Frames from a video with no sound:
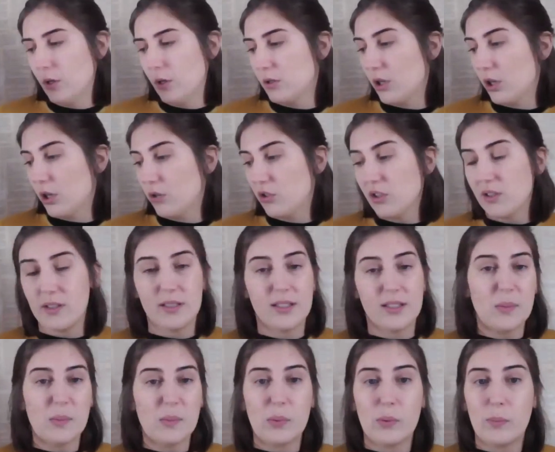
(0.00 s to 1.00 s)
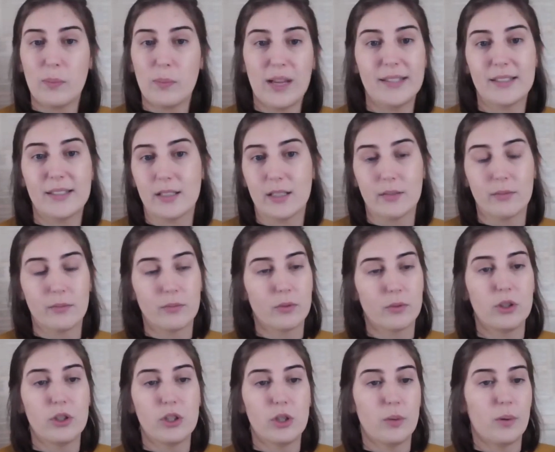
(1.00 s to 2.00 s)
So just a simple blender
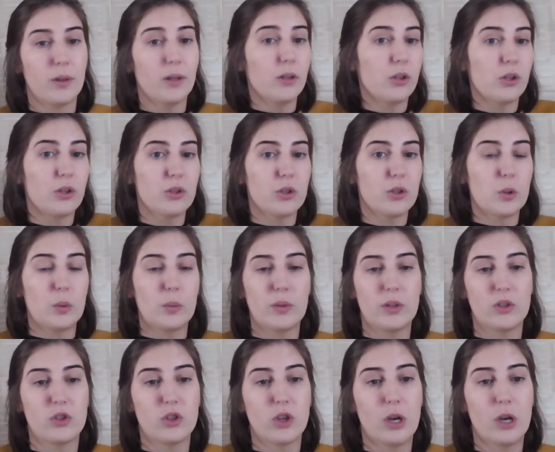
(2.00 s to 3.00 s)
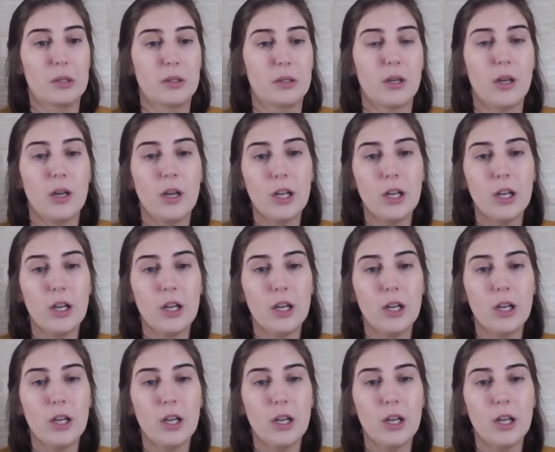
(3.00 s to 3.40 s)
can do it. You can do it with a jug.